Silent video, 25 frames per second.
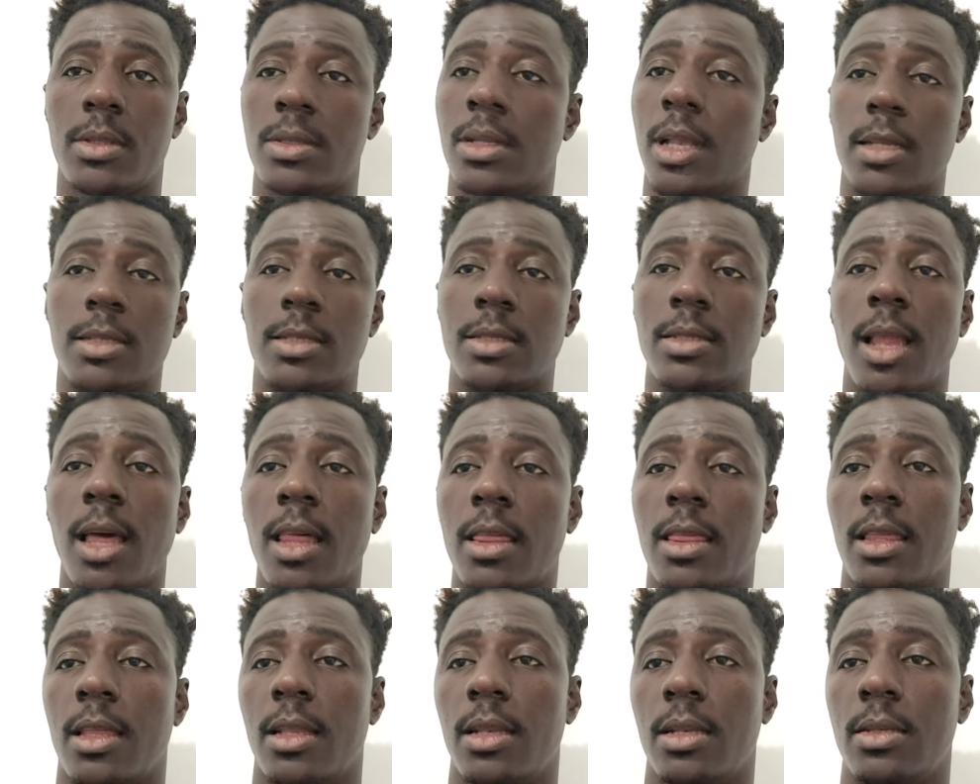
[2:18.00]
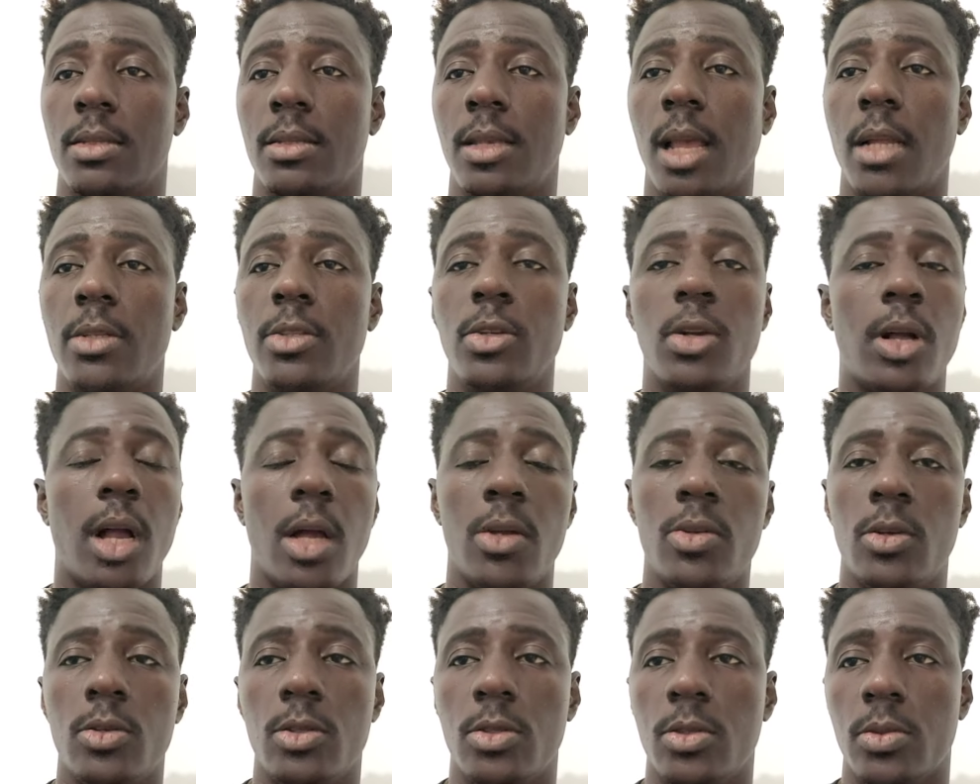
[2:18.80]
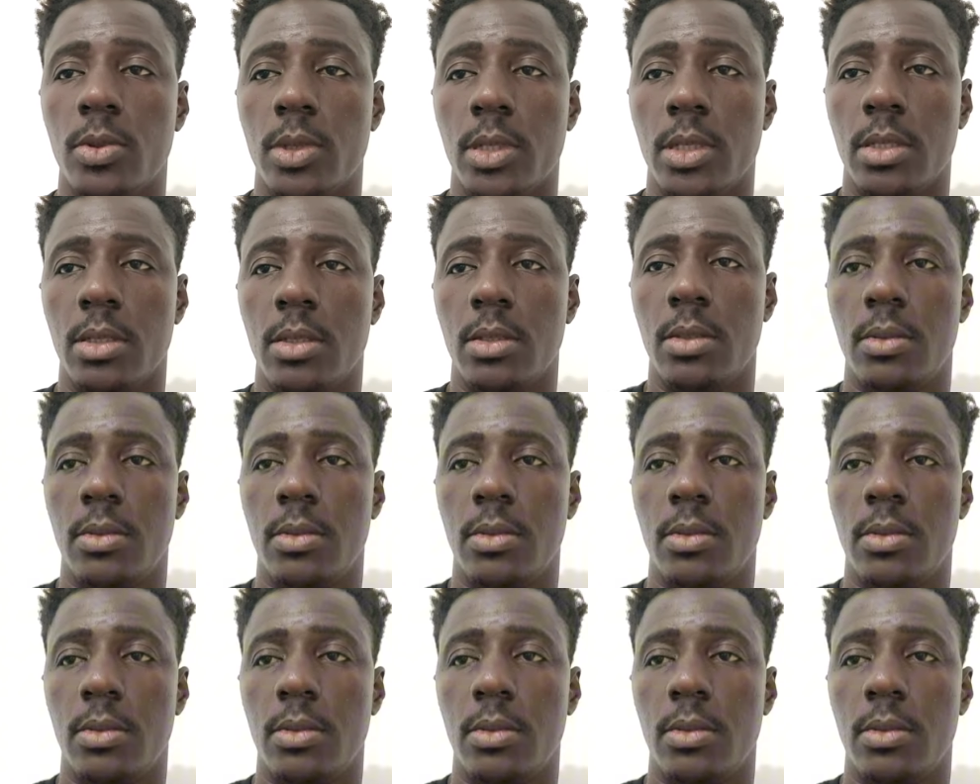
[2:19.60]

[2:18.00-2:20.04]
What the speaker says: There's nothing that you cannot do it.